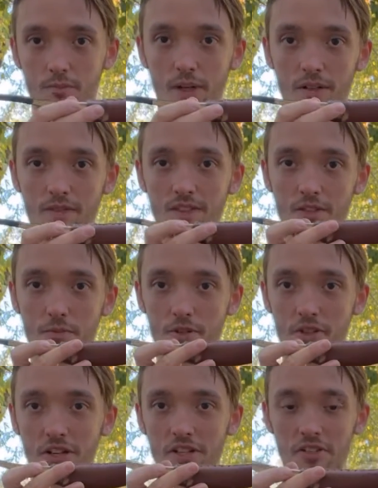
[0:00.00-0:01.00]
But this is
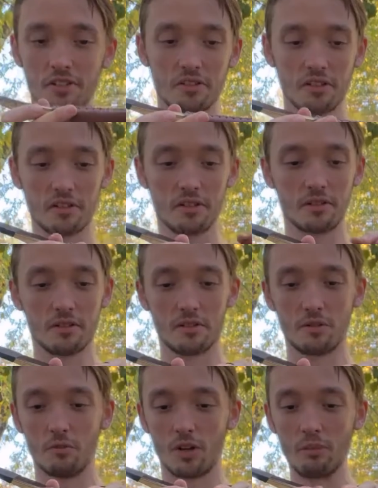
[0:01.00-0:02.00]
precisely
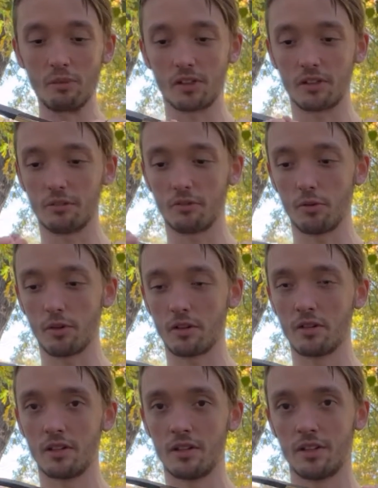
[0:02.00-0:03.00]
what I'm looking
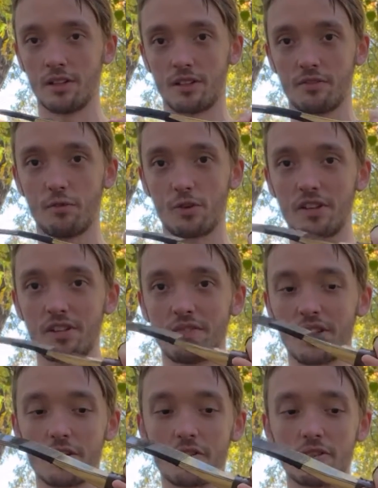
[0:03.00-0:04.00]
for. It's
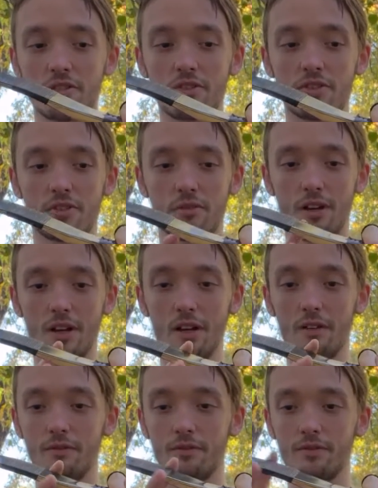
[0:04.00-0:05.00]
47 inches,
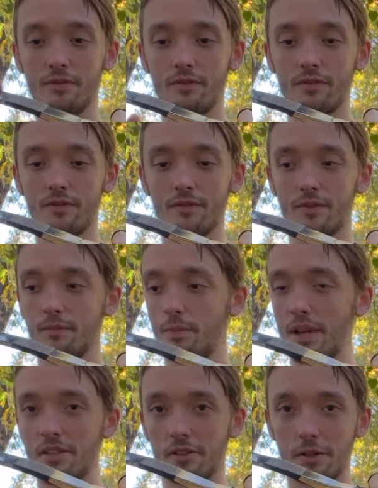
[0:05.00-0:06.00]

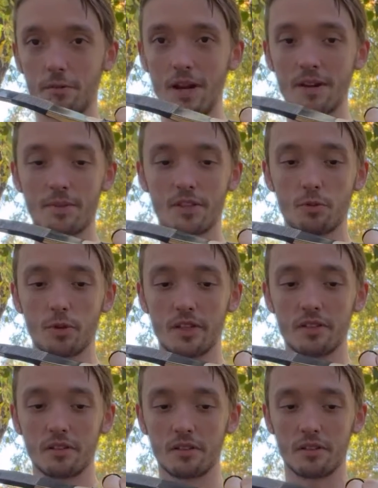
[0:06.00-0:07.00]
basically right in
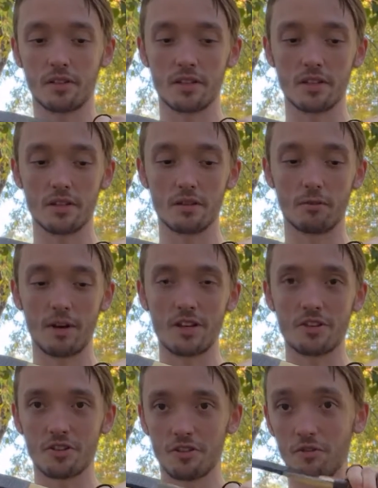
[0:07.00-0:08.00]
between the
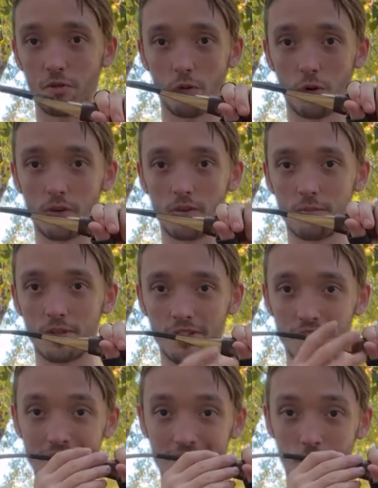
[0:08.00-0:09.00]
ranges for the
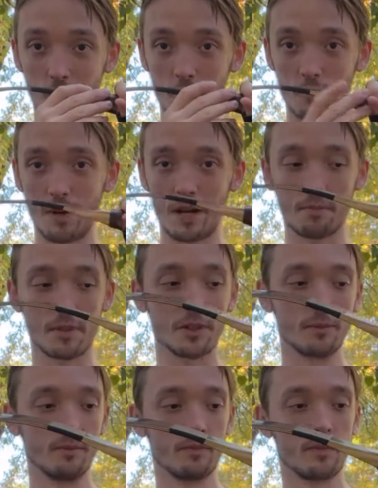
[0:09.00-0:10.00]
Byzantine horseback bow.